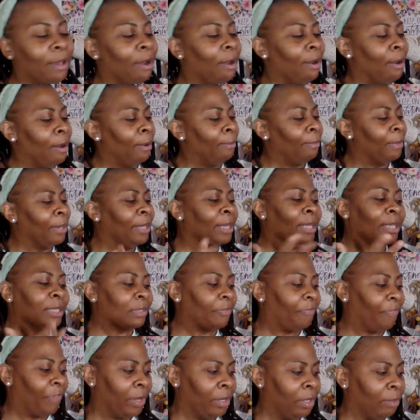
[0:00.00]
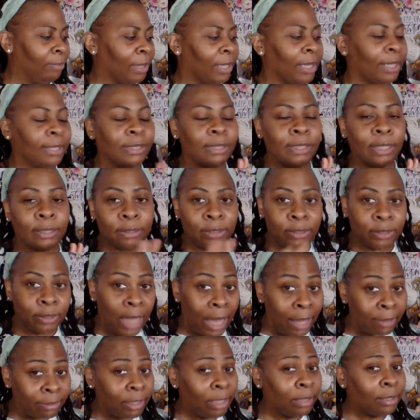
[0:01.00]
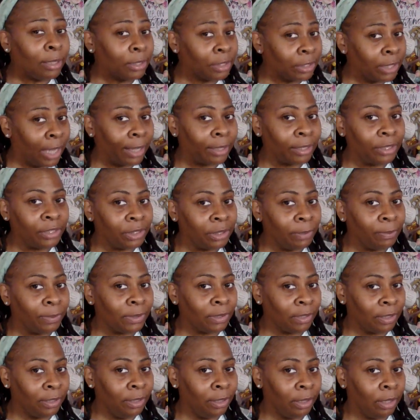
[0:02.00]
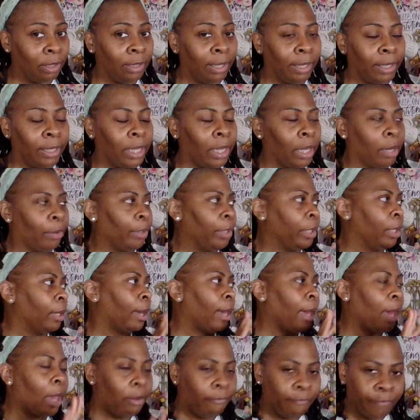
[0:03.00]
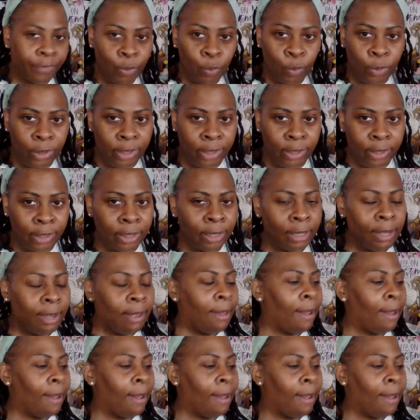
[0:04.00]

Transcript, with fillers: Um, and it's funny because the I think the chocolate chip is a cookie they carry every week.